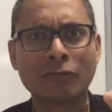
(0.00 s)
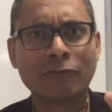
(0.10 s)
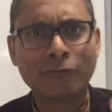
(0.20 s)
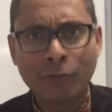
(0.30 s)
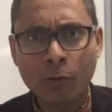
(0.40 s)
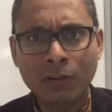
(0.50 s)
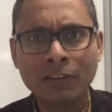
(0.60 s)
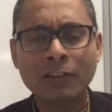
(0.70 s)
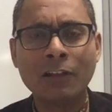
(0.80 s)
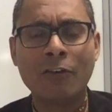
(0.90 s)

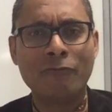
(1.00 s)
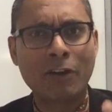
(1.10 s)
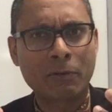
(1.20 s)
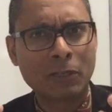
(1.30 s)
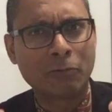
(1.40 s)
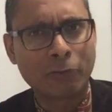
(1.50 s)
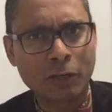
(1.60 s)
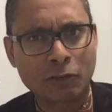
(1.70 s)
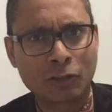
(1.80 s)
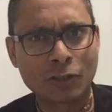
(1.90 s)
full, very
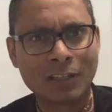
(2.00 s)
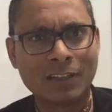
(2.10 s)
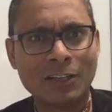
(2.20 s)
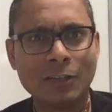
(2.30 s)
rich.